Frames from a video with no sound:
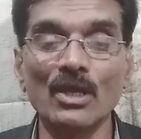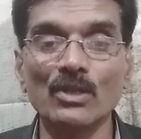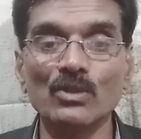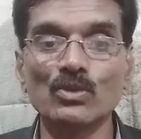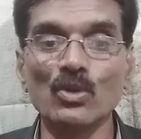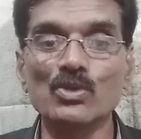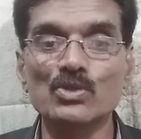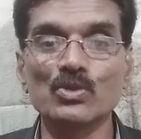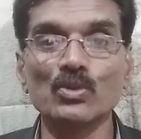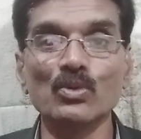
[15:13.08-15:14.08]

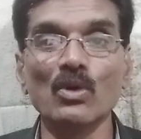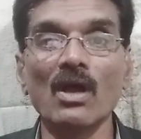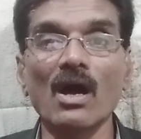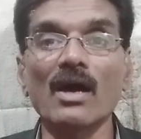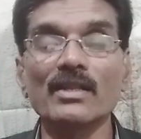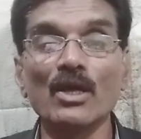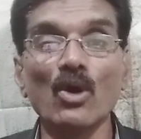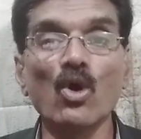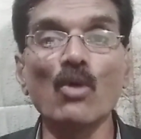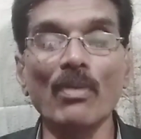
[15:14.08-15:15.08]
those who are the
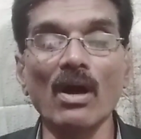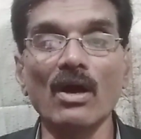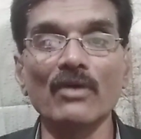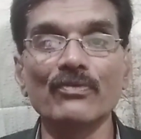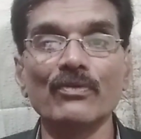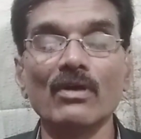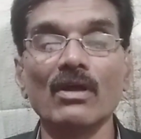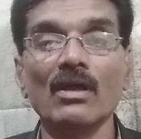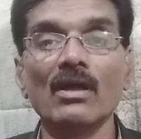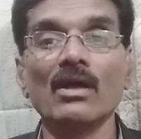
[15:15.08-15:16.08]
hope of
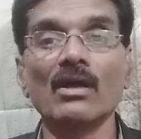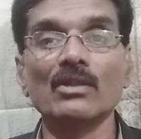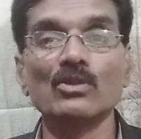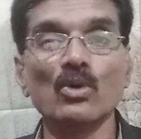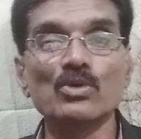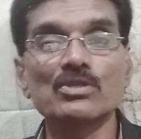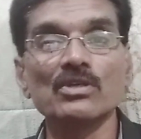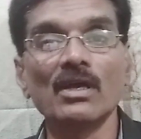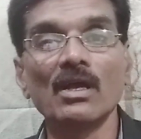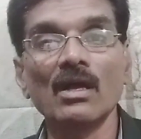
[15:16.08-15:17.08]
those
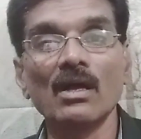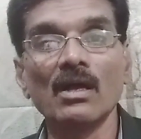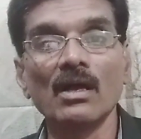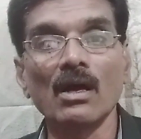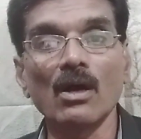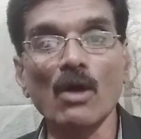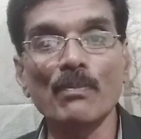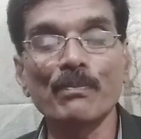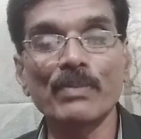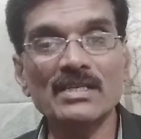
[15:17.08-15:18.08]

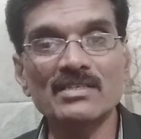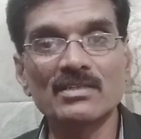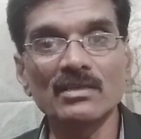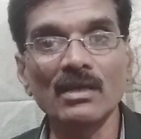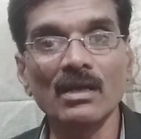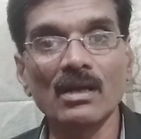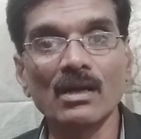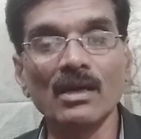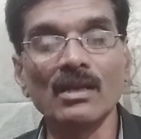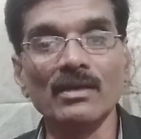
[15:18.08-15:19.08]
oppressed
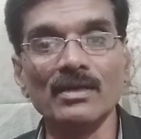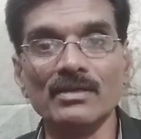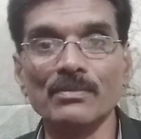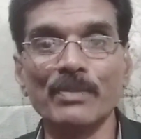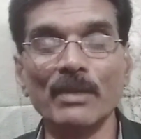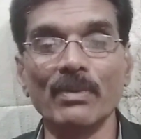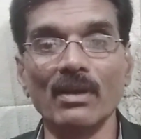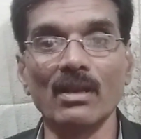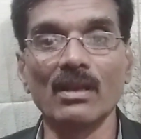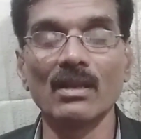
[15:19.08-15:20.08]
colored people,
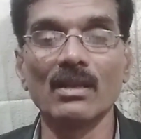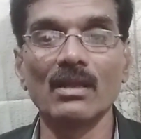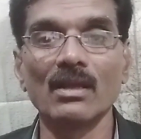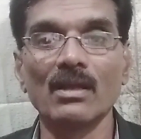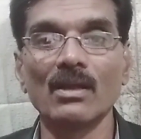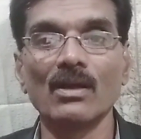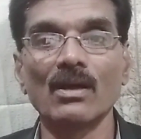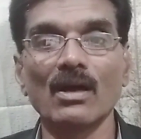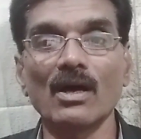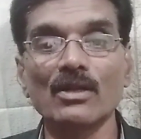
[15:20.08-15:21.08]

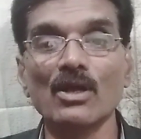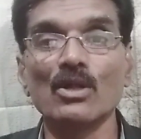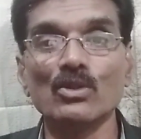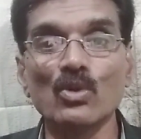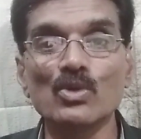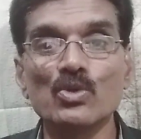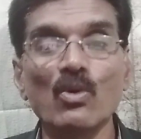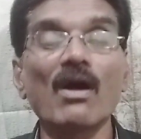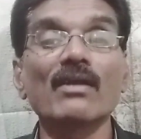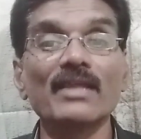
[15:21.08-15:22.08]
are those who
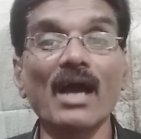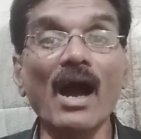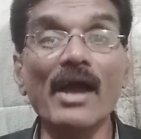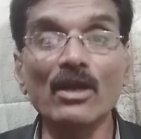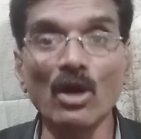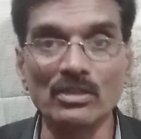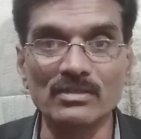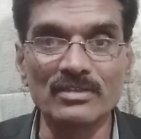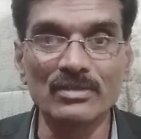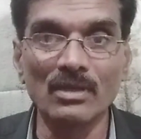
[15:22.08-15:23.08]
are the
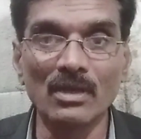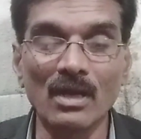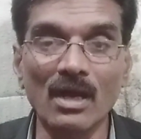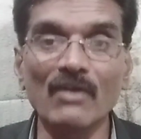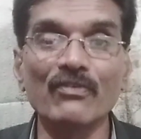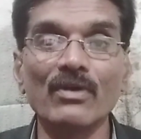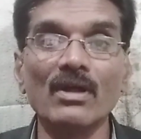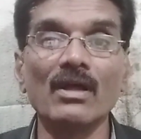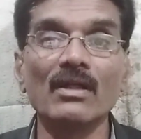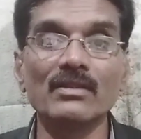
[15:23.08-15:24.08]
icons of
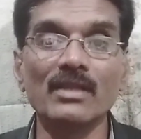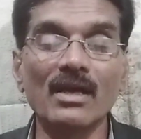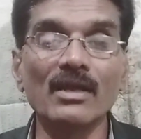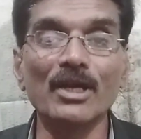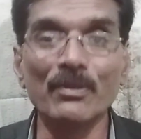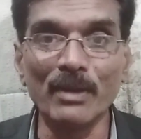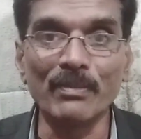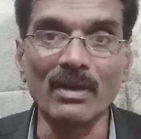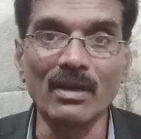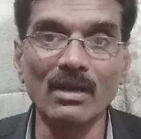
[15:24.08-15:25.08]
the colored people,